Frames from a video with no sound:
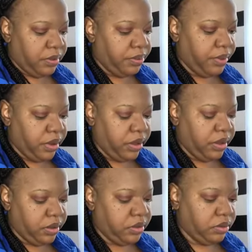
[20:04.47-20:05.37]

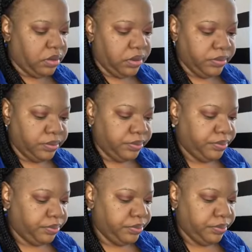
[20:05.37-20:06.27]
But, you know.
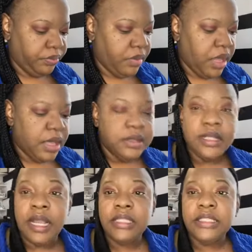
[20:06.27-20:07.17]
Did
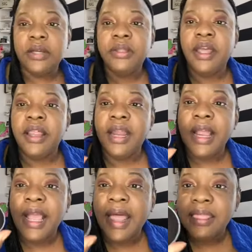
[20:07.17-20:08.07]
I show y'all that I
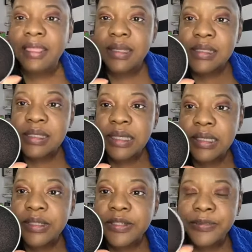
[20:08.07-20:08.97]
got this
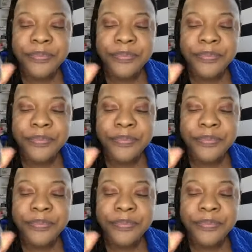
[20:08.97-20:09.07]
here?